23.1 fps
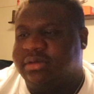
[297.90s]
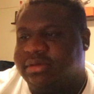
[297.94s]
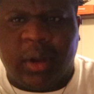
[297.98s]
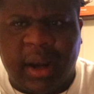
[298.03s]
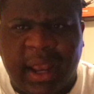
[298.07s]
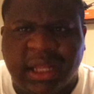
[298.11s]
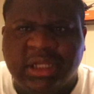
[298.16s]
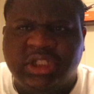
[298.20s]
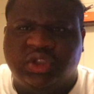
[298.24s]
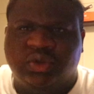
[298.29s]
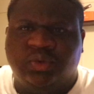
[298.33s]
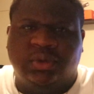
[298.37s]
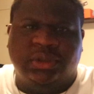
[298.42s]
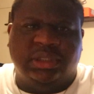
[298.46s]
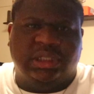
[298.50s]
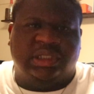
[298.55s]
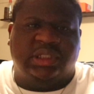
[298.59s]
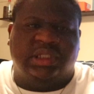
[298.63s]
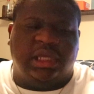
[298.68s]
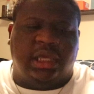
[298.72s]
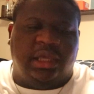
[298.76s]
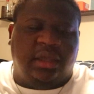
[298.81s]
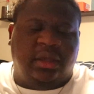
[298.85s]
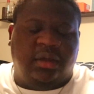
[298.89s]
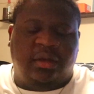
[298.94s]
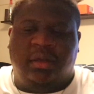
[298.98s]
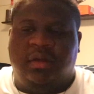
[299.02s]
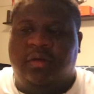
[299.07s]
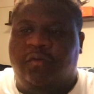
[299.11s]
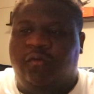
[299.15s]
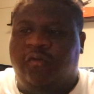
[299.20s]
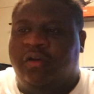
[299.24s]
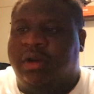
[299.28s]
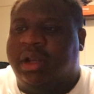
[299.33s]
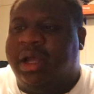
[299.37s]
What I just want to say
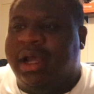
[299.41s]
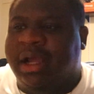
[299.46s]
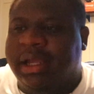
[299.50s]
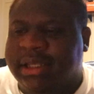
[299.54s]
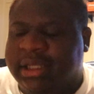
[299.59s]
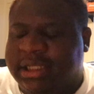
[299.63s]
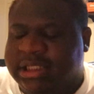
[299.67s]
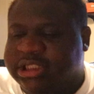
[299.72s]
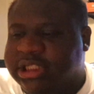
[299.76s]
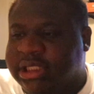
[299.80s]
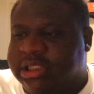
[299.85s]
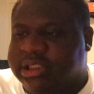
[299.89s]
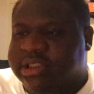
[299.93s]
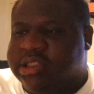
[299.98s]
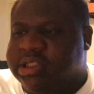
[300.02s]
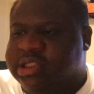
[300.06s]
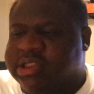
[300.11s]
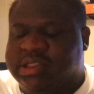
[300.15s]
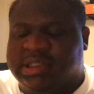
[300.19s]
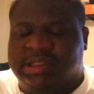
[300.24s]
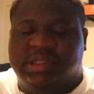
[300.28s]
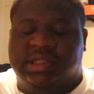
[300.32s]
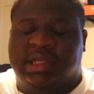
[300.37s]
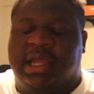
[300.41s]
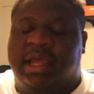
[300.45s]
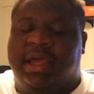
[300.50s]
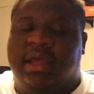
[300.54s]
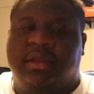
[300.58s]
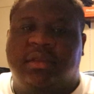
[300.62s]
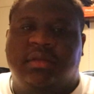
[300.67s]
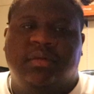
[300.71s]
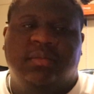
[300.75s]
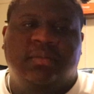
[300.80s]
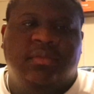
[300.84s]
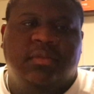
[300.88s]
for the Hyundai Genesis is
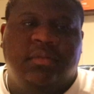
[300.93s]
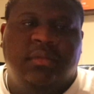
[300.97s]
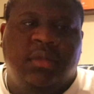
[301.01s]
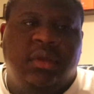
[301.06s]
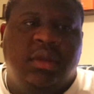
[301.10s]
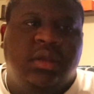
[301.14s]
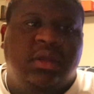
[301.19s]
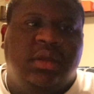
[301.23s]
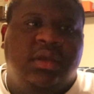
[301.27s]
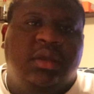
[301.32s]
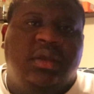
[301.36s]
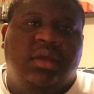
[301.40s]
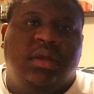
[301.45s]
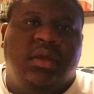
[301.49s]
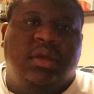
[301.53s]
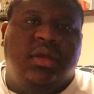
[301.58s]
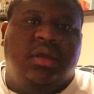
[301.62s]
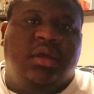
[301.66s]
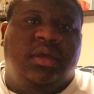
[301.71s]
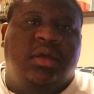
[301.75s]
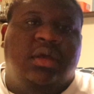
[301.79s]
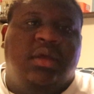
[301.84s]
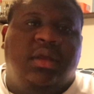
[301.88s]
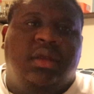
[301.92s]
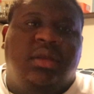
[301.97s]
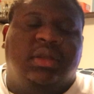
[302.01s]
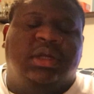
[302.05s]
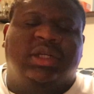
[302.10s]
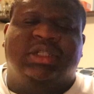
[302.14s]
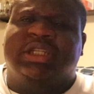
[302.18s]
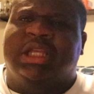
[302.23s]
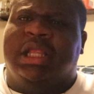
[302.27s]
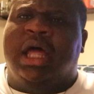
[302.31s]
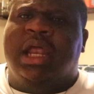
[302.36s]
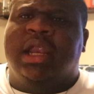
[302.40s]
that
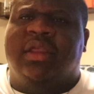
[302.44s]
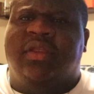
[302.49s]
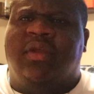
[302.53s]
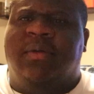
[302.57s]
There's a lot of